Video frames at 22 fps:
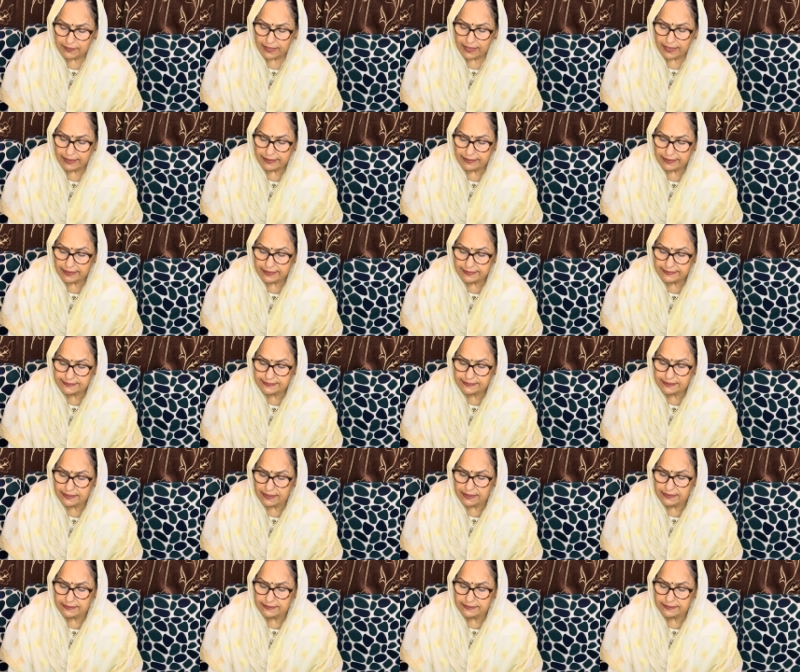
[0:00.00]
and has
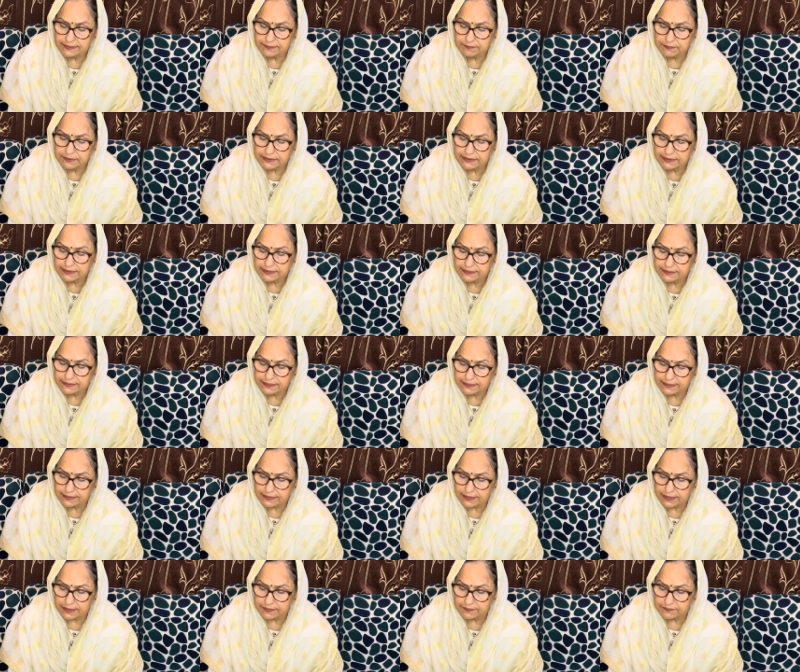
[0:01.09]
granted me
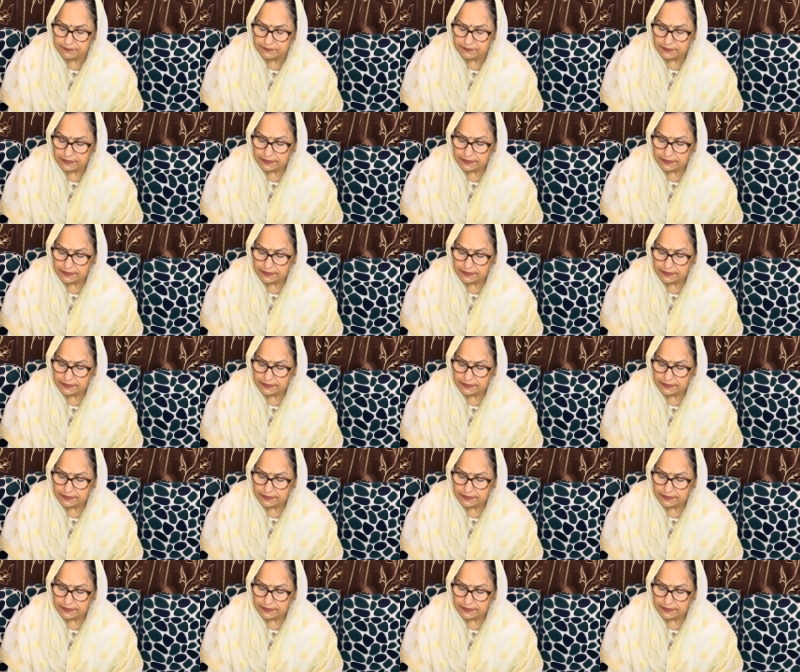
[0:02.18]
eternal life.